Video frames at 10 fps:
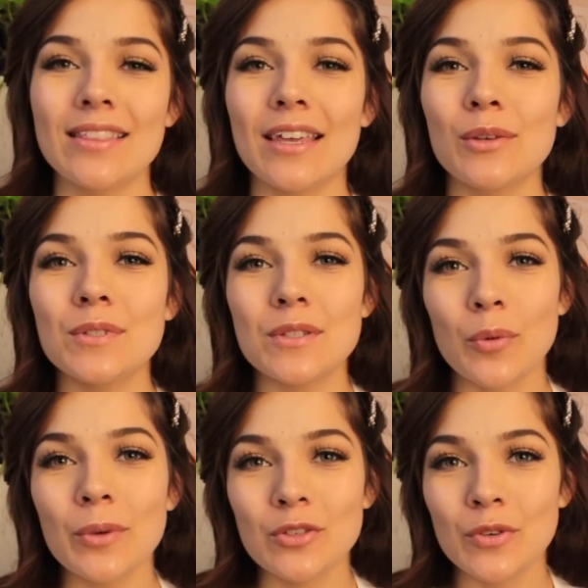Thank you
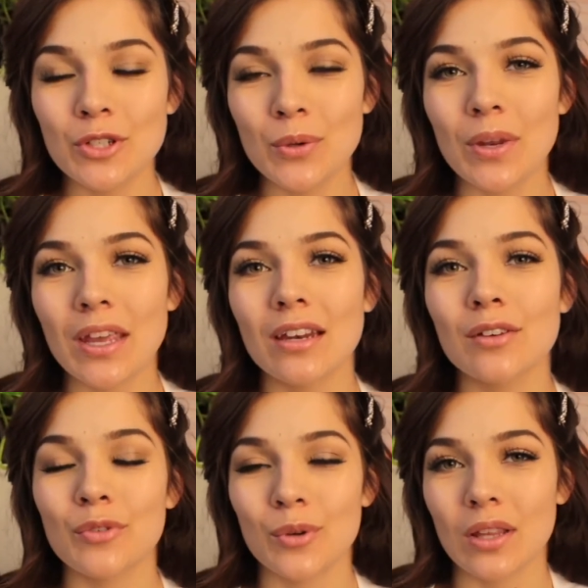so much for tuning in
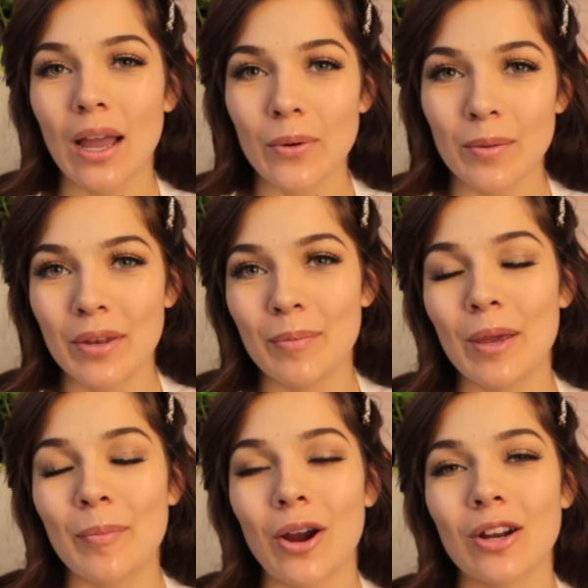and for allowing me to be
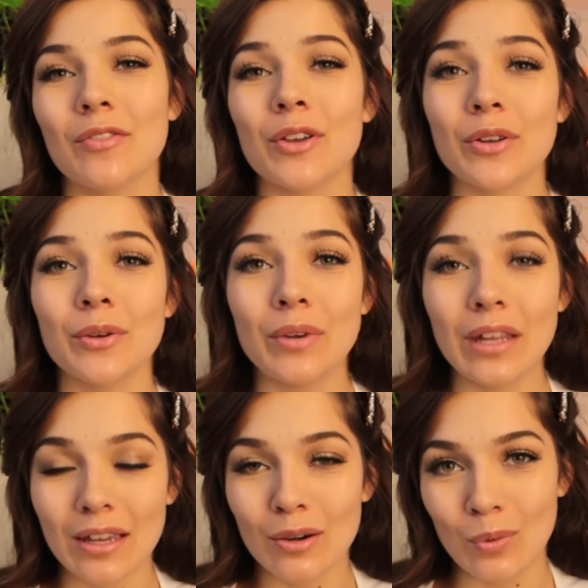a part of your
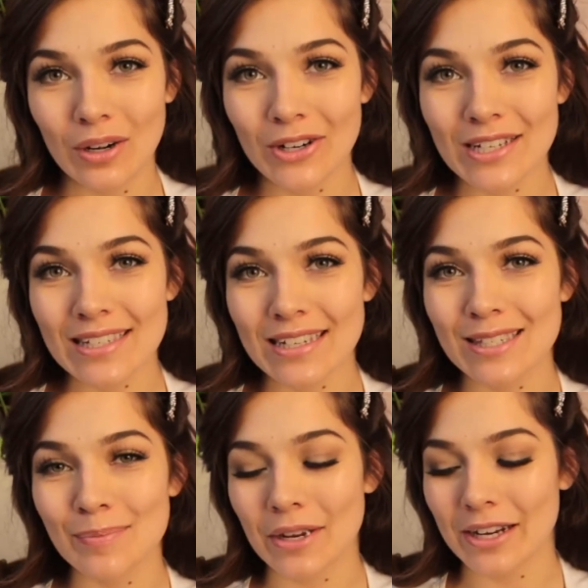unique and wondrous
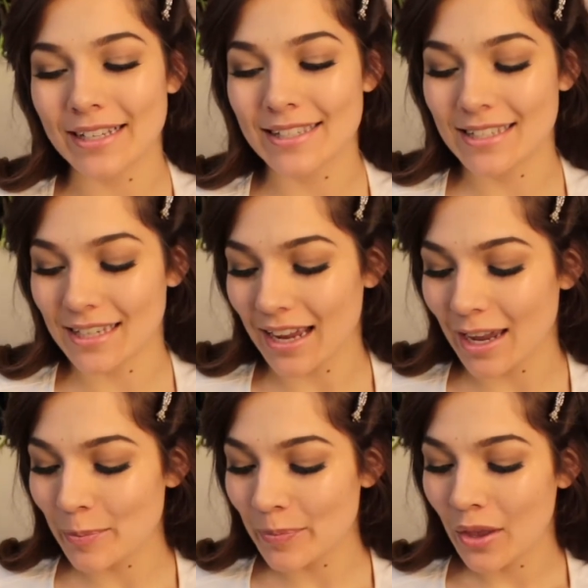experience today.